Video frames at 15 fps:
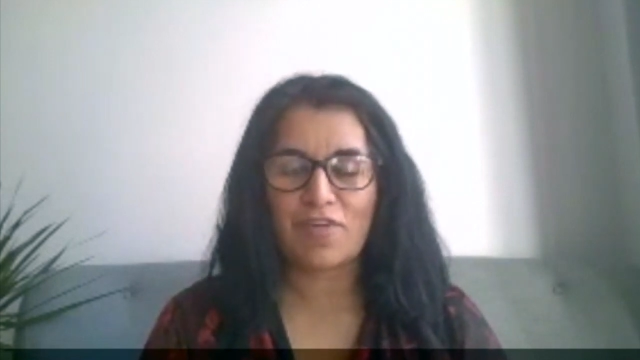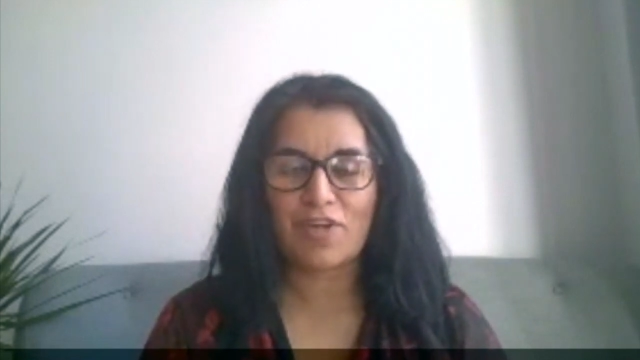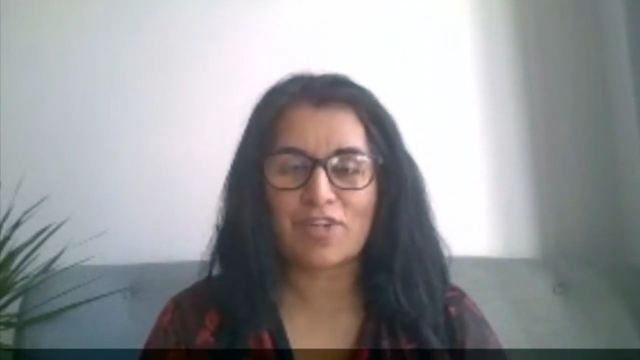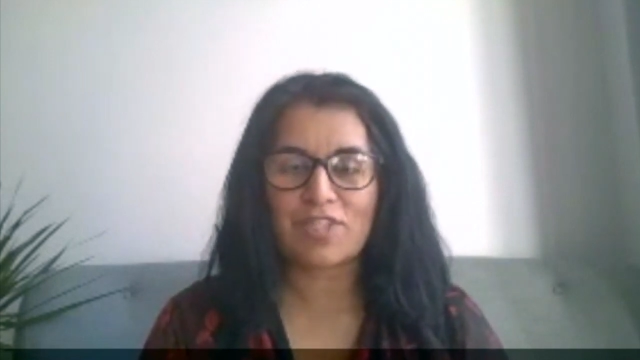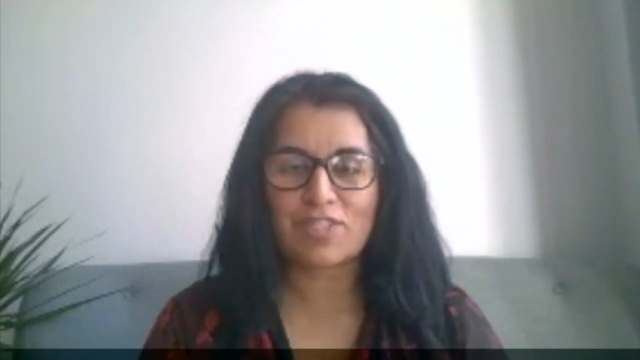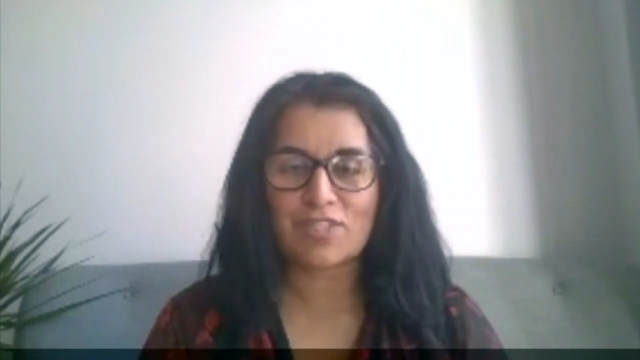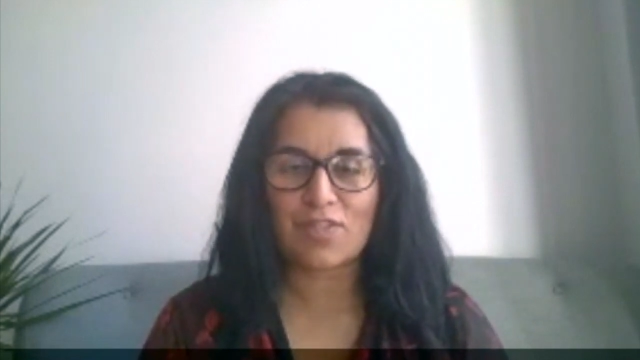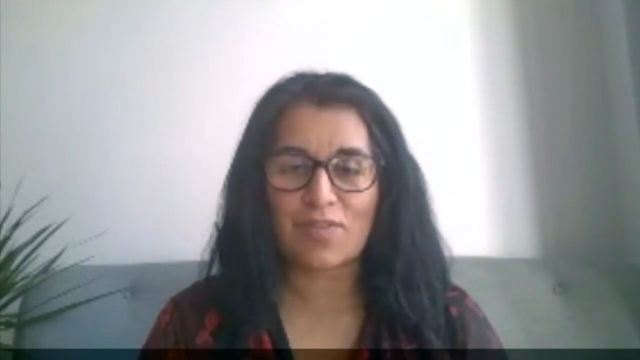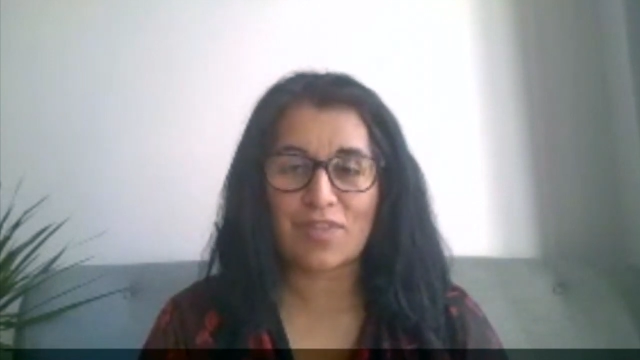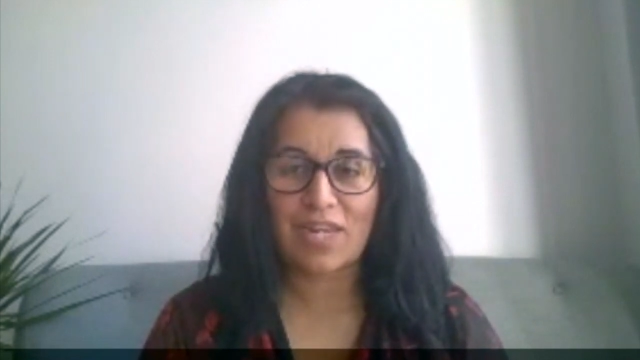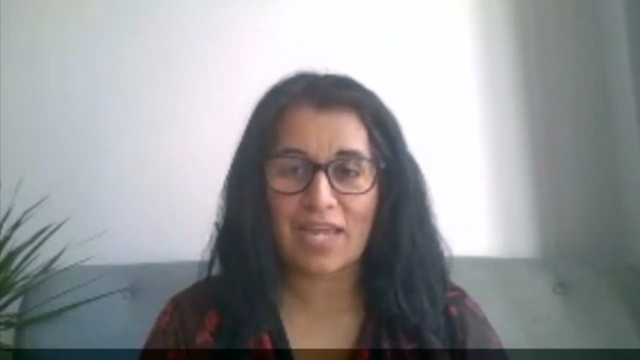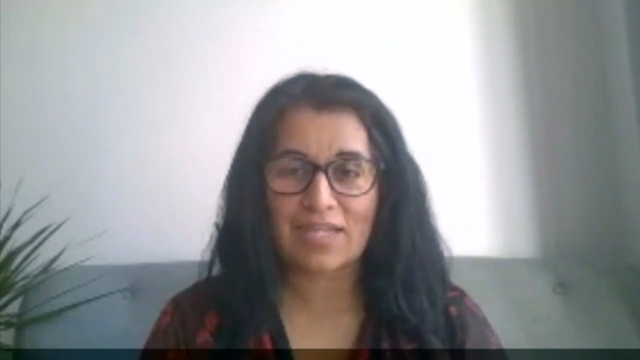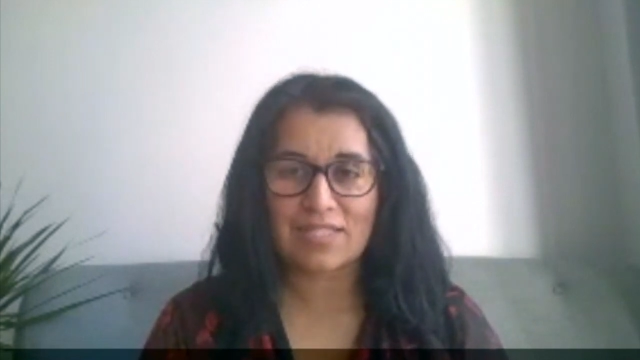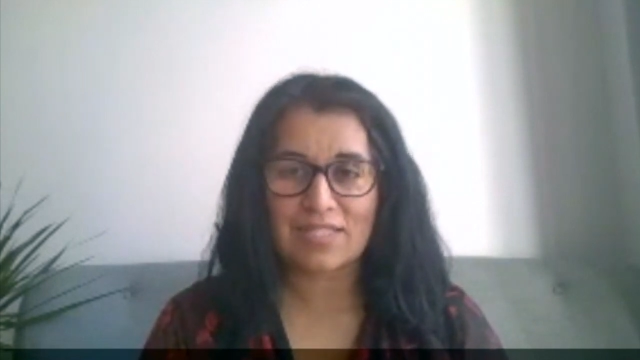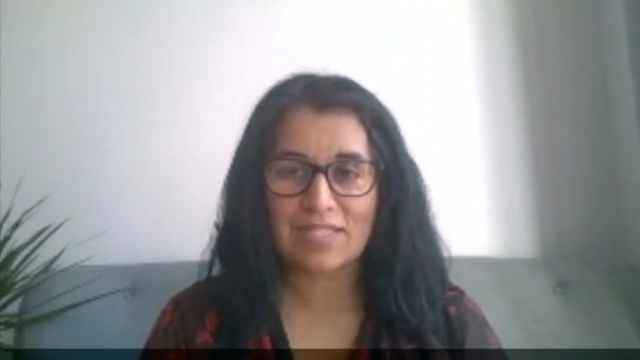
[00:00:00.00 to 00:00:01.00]
focus on the
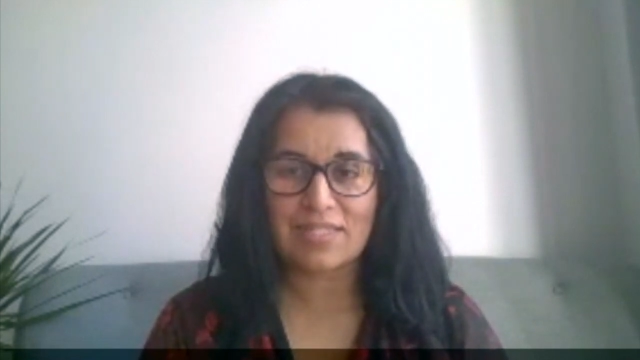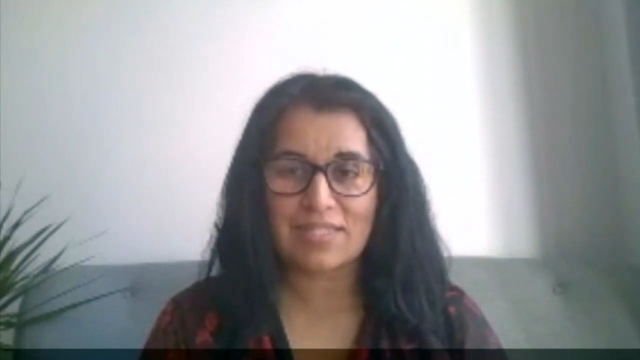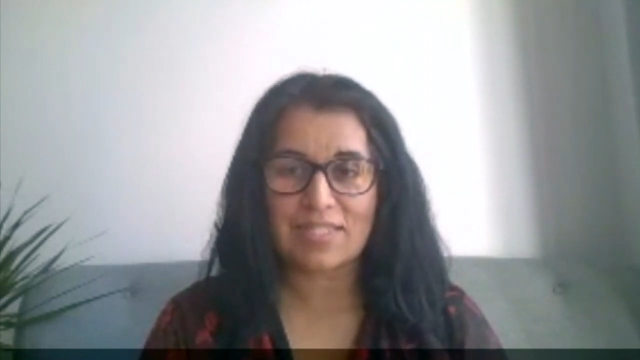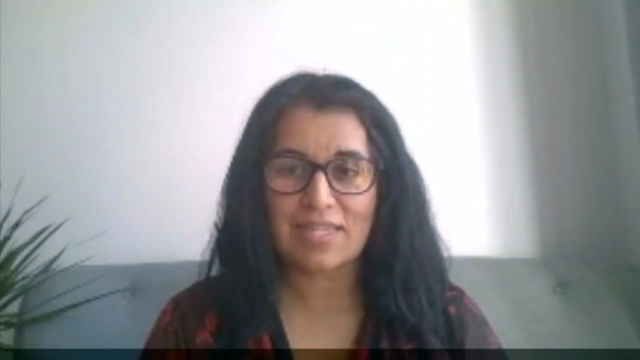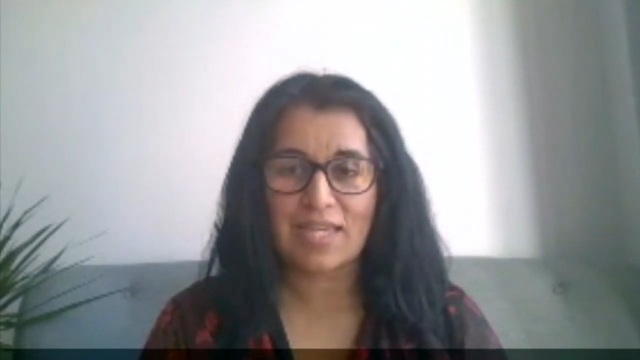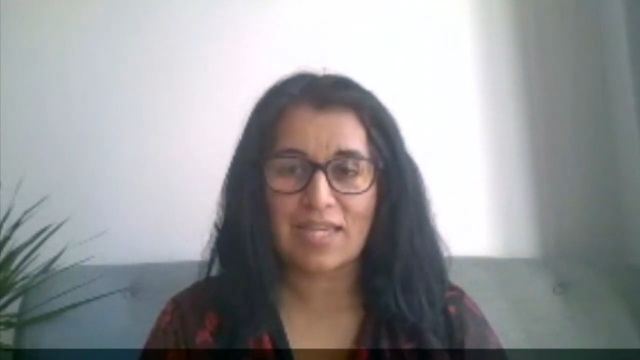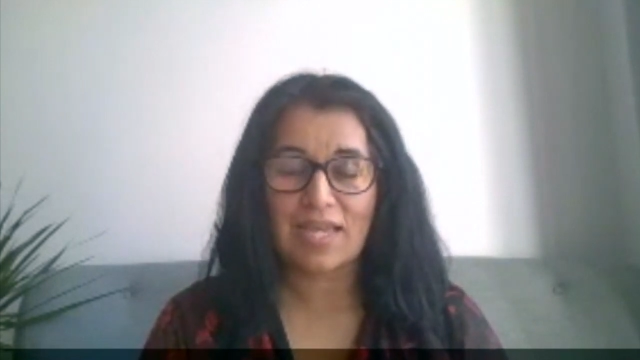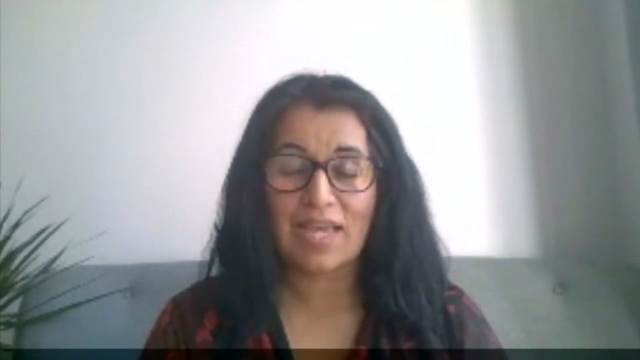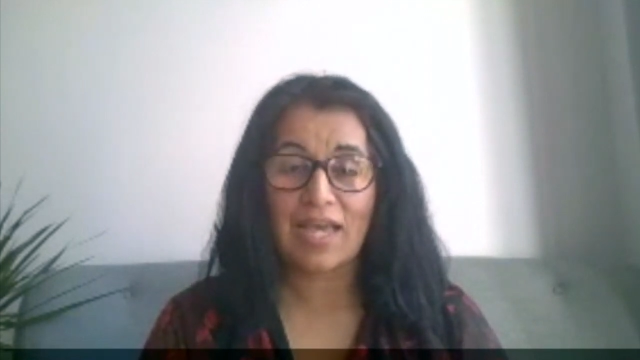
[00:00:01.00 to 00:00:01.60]
nexus,